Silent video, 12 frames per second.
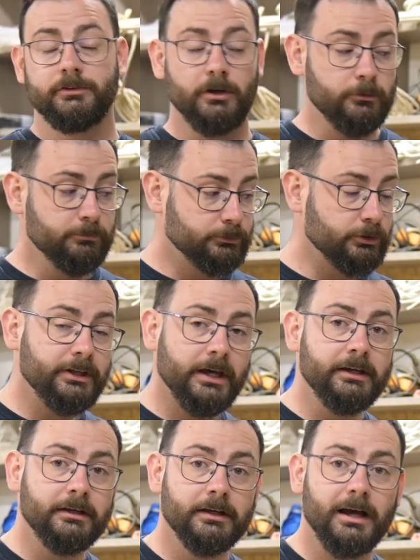So
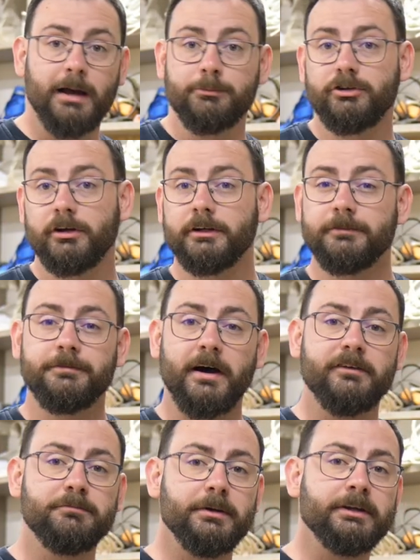today, I'm sharing
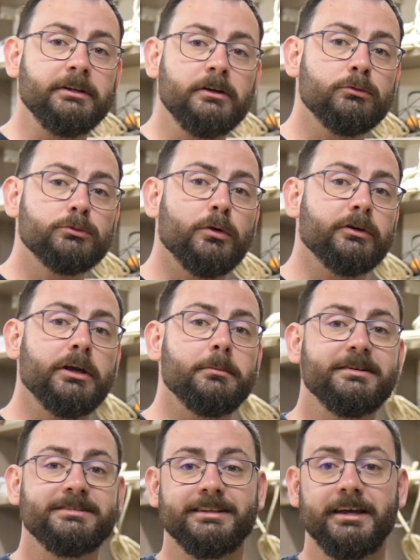5 beginner woodworking
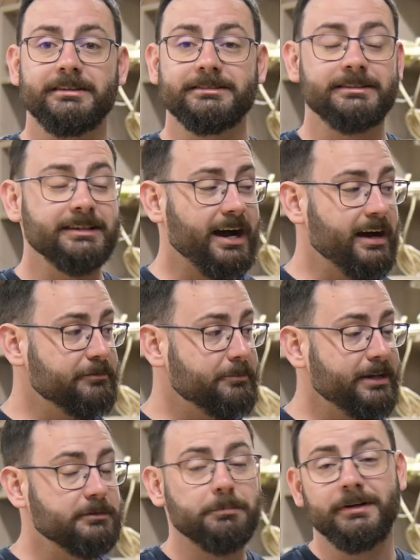mistakes that I've
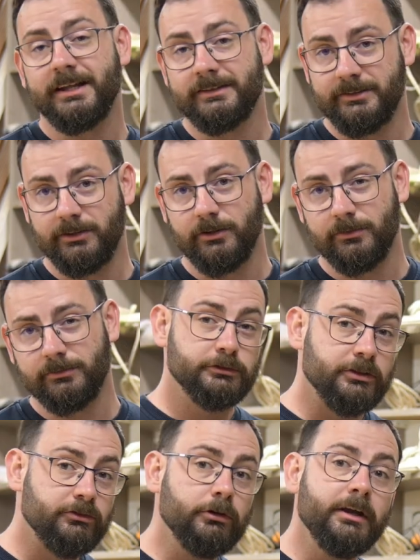made plenty of,
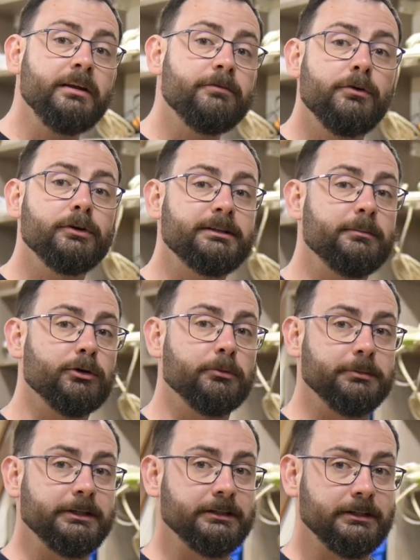so that you can avoid them
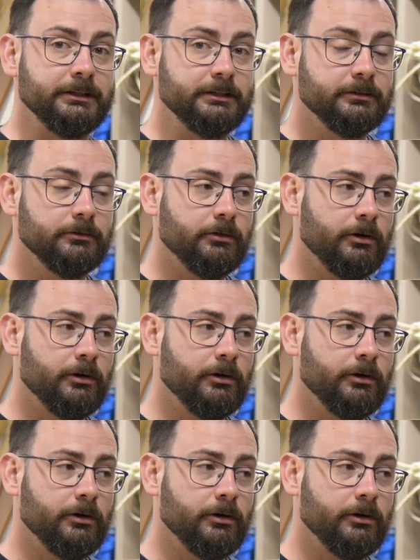completely,